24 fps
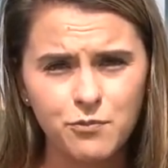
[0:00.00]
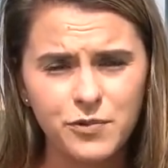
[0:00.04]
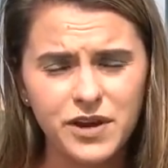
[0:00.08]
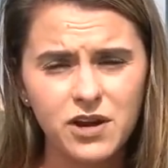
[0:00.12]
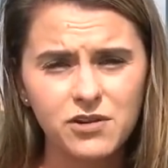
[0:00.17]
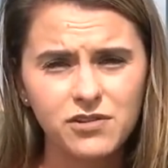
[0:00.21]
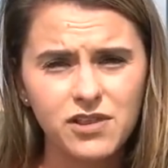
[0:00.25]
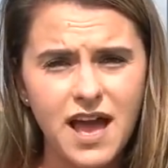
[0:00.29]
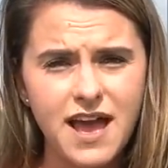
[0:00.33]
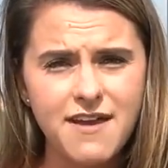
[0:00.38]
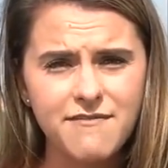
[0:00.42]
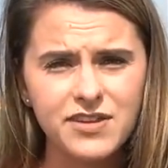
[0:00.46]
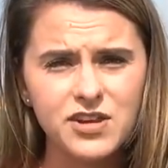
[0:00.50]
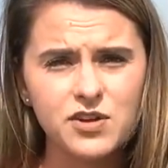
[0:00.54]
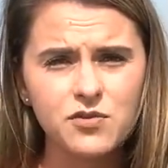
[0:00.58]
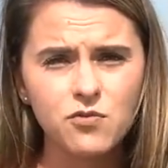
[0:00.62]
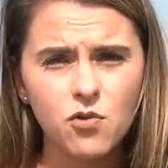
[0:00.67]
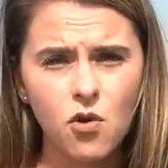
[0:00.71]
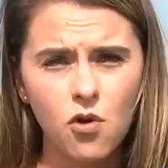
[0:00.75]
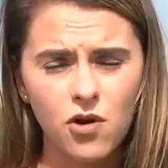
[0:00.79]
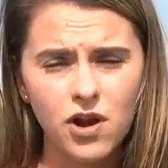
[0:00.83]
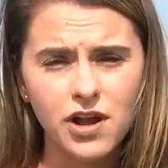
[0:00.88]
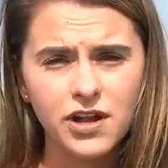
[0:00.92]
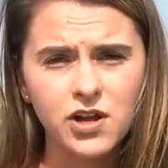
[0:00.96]
We are live in
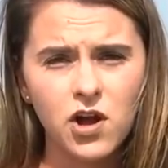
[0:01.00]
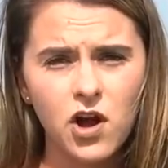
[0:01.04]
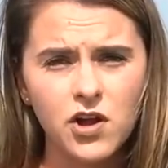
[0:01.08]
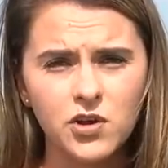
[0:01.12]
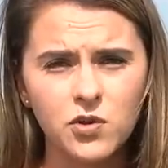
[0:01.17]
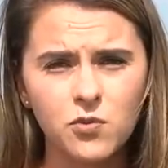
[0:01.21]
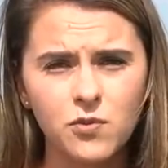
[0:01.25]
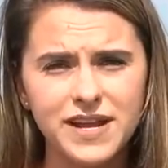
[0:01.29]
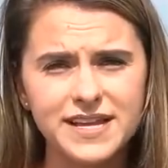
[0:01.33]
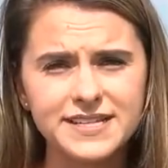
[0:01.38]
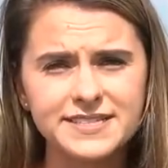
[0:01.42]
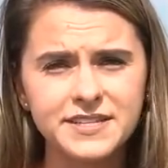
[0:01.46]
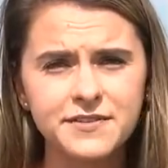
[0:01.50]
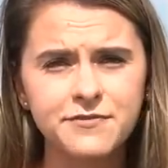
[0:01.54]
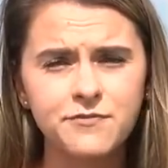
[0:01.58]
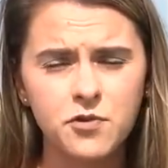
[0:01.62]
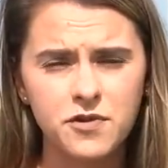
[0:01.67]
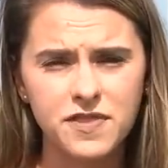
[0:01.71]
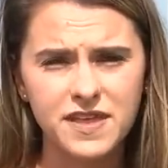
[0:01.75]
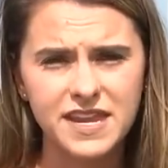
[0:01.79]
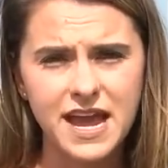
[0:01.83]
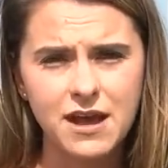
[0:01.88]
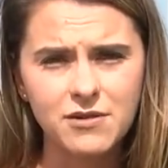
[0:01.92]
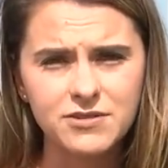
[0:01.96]
Aurora. Connor Wist
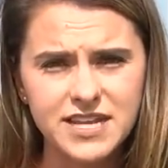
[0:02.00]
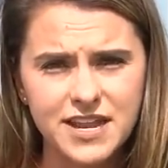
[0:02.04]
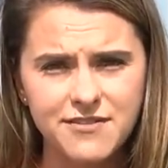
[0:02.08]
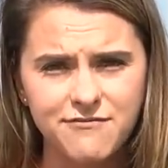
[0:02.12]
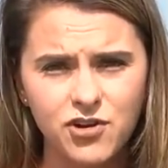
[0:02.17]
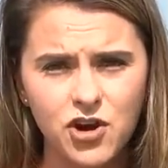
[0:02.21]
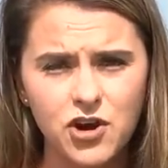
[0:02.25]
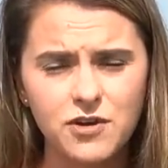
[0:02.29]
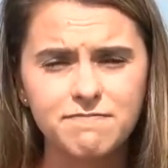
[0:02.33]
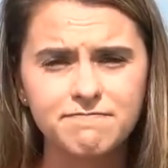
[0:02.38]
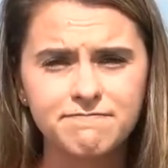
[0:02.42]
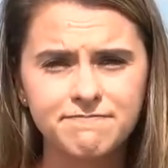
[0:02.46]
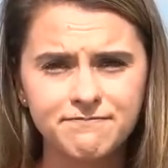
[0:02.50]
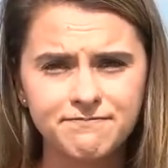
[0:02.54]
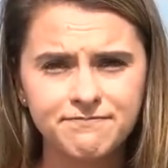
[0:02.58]
for the Now Denver.